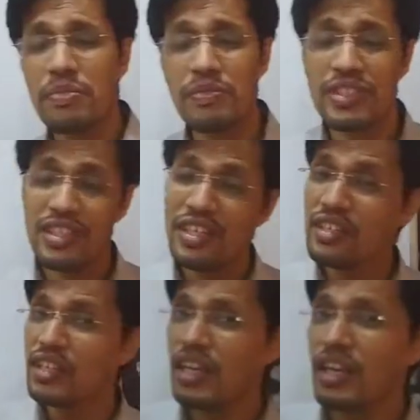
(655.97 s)
still
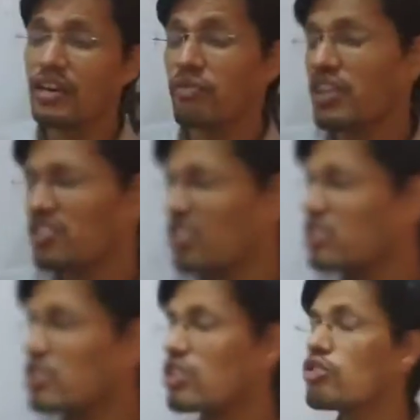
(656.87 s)
they were
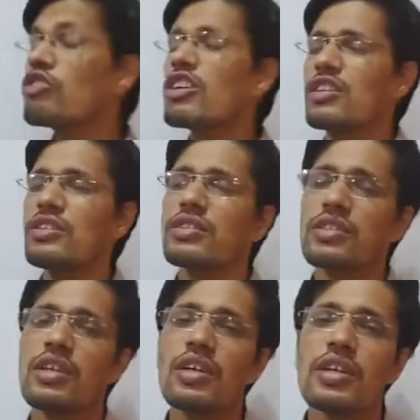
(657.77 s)
such
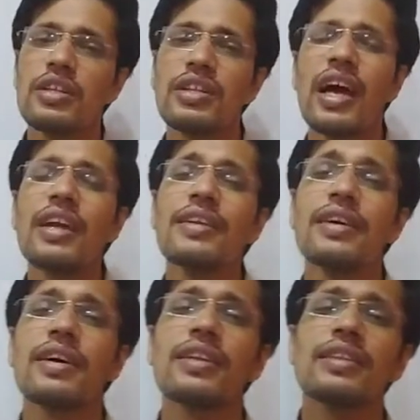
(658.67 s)
curious that
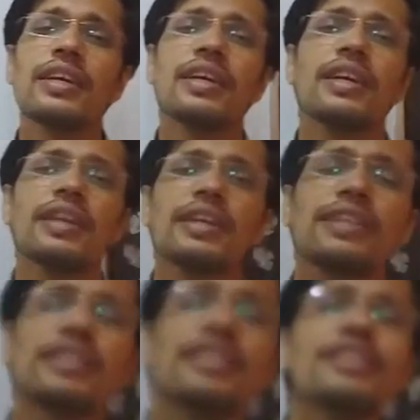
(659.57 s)
they
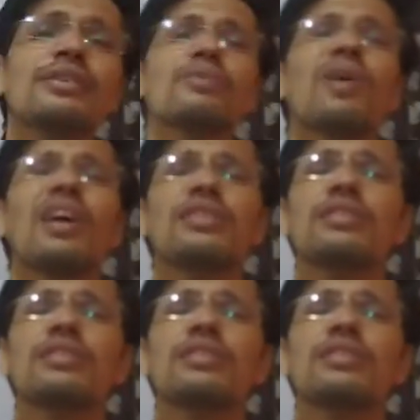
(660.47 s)
didn't want